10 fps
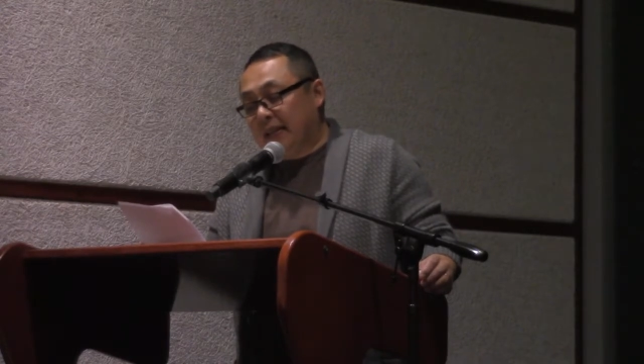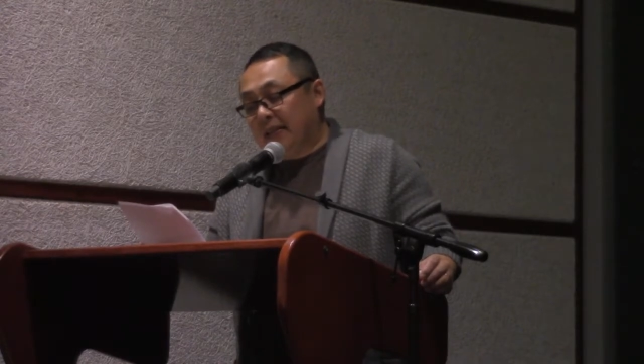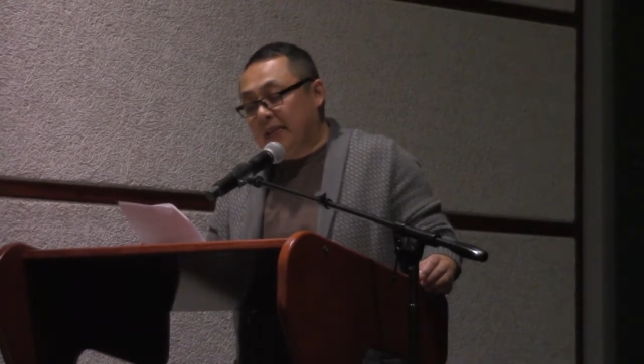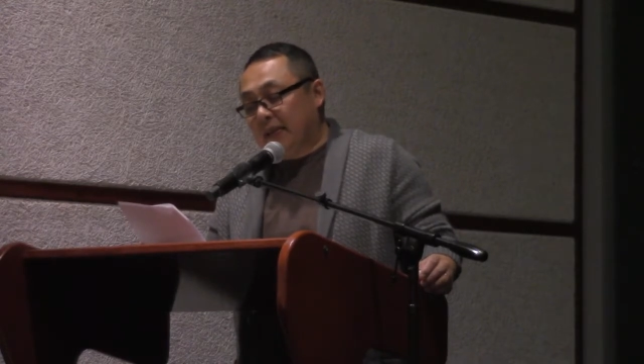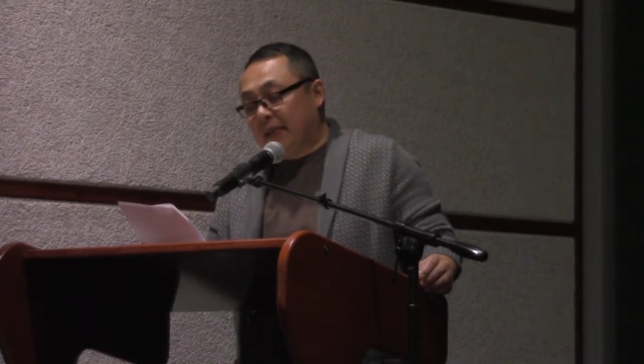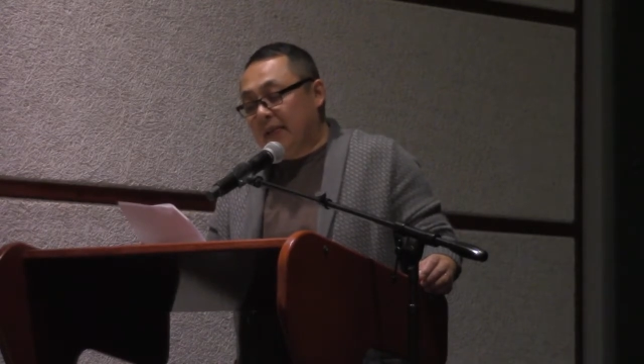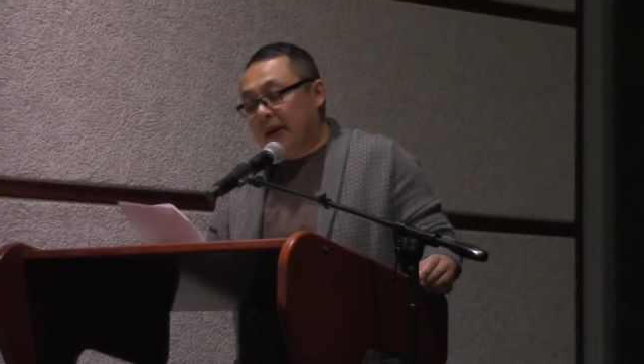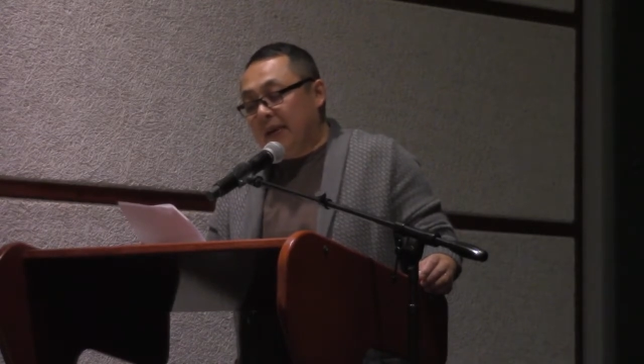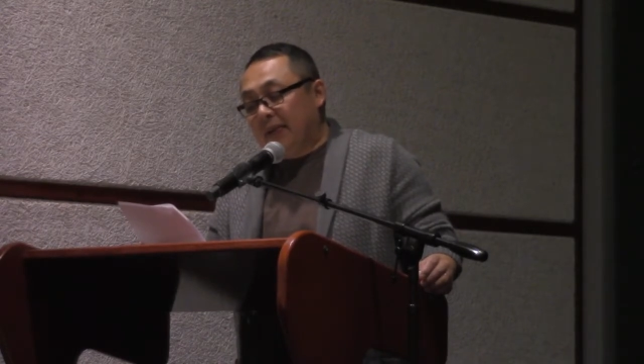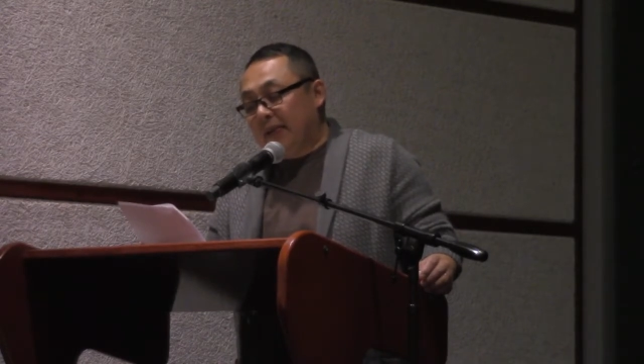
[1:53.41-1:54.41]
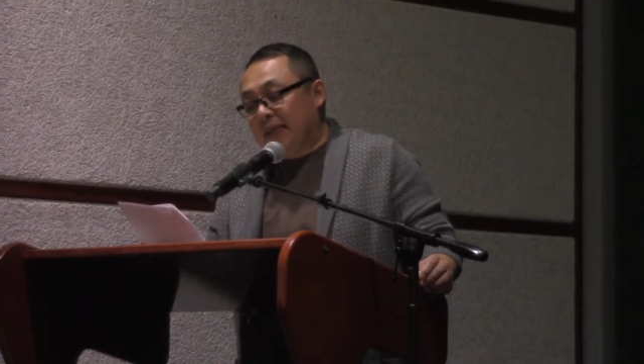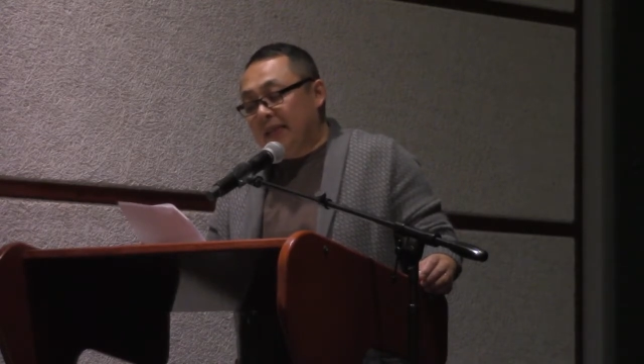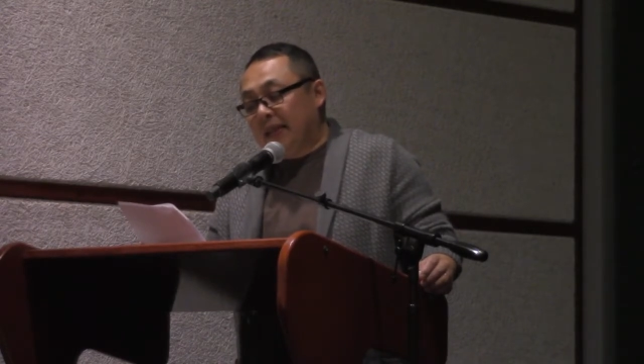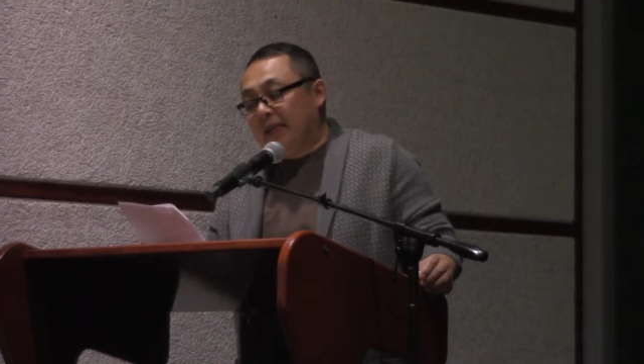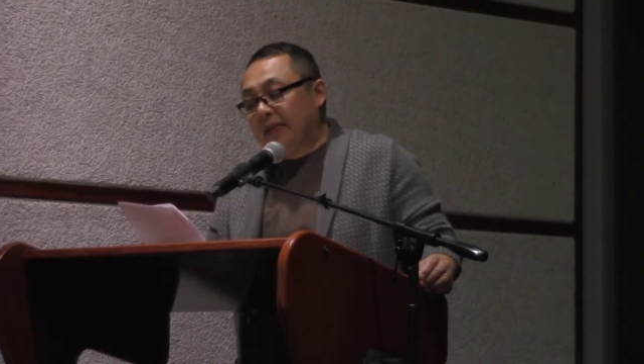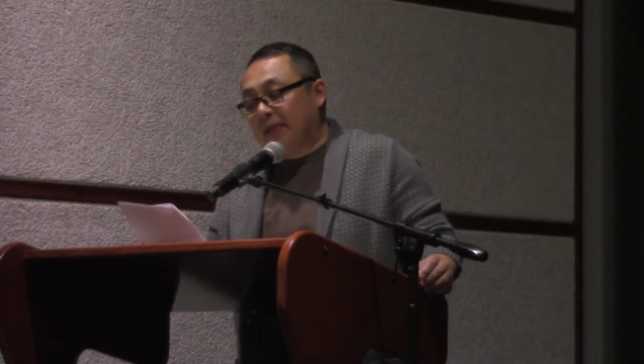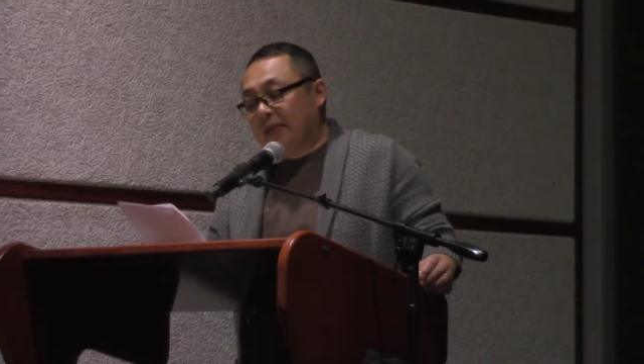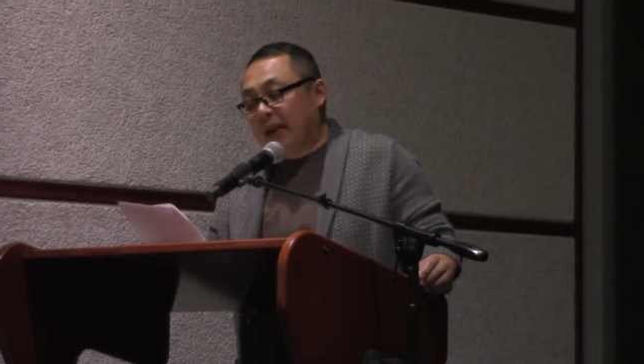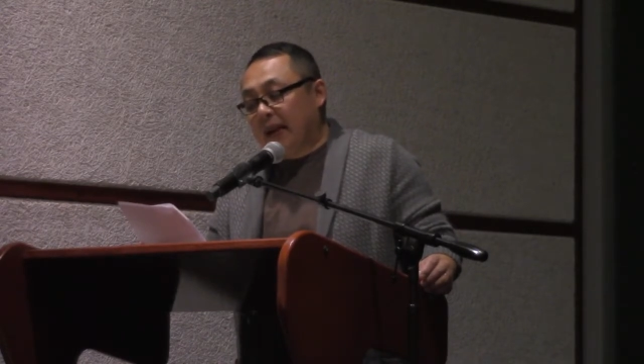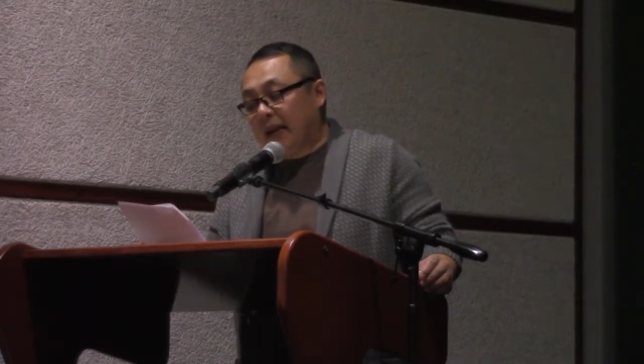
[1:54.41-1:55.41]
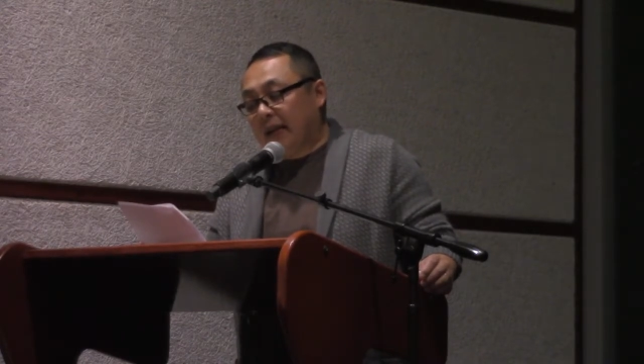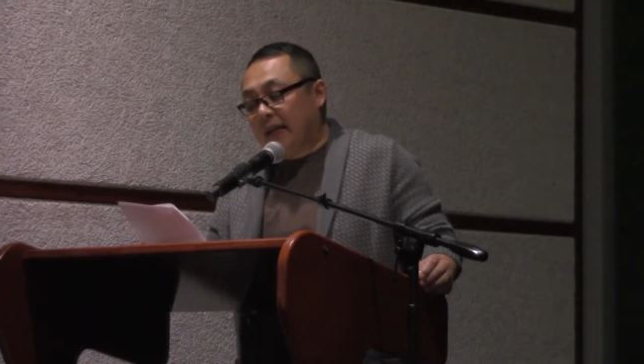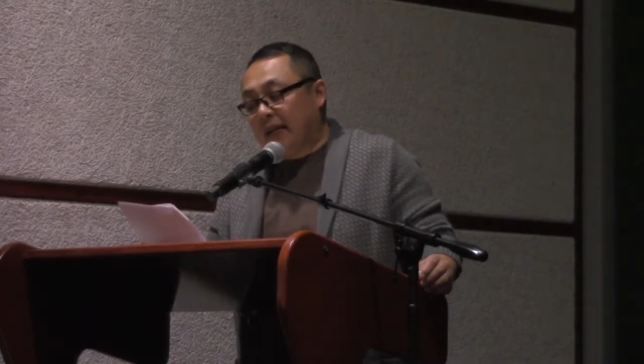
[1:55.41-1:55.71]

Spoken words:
so you continue straying,